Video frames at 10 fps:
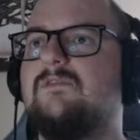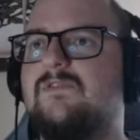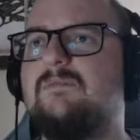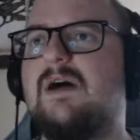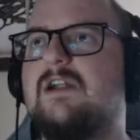
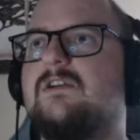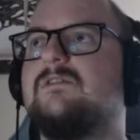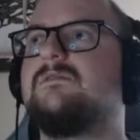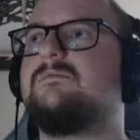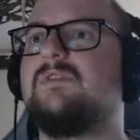from
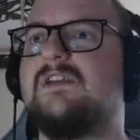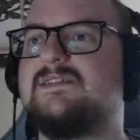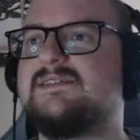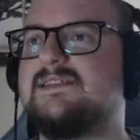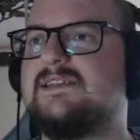Mario,
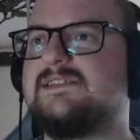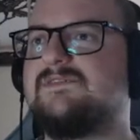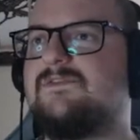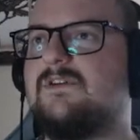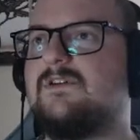because
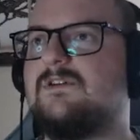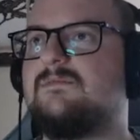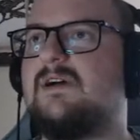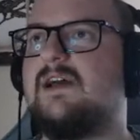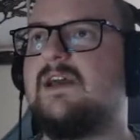it's
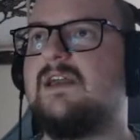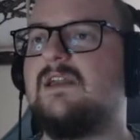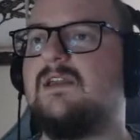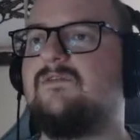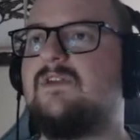from
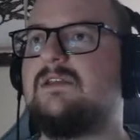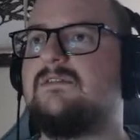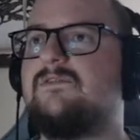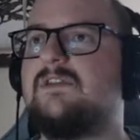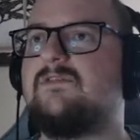a
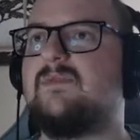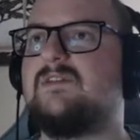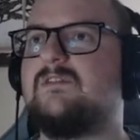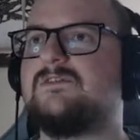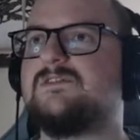friend of
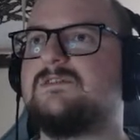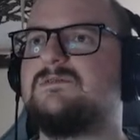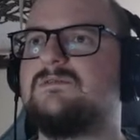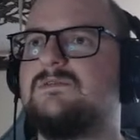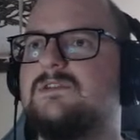mine
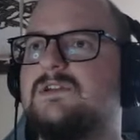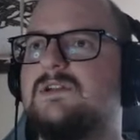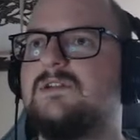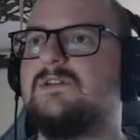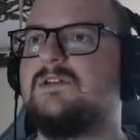also,
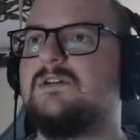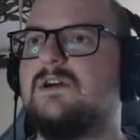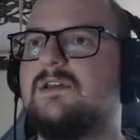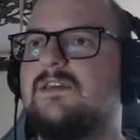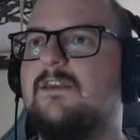
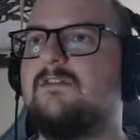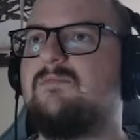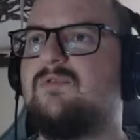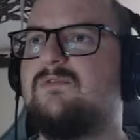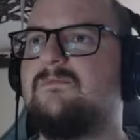
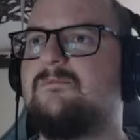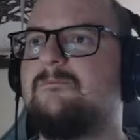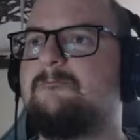King Boo.